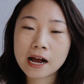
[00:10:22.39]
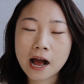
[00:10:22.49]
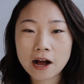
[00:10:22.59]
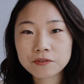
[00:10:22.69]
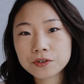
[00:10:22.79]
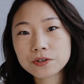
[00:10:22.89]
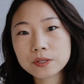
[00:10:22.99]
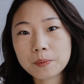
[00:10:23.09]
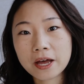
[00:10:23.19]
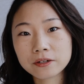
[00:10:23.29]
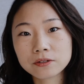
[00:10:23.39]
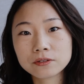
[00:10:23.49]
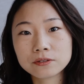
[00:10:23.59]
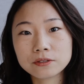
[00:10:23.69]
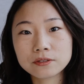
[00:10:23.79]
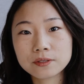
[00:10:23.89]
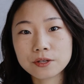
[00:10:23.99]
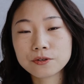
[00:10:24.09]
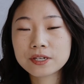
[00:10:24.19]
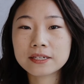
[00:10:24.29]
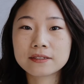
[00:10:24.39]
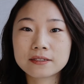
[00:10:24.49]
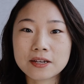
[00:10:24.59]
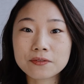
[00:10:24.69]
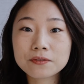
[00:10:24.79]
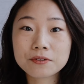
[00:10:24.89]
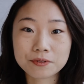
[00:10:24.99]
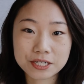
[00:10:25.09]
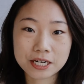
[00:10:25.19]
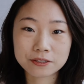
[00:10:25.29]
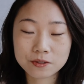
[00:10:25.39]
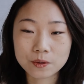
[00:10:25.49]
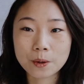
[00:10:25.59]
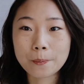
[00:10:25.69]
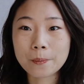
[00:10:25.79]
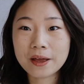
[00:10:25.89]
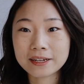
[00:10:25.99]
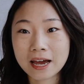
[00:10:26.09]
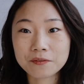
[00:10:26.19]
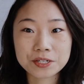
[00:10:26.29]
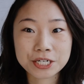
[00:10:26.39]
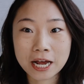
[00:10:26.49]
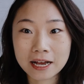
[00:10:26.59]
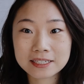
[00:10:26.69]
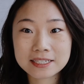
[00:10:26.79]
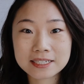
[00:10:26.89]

After the panel, you can definitely reach out to them and have a chat.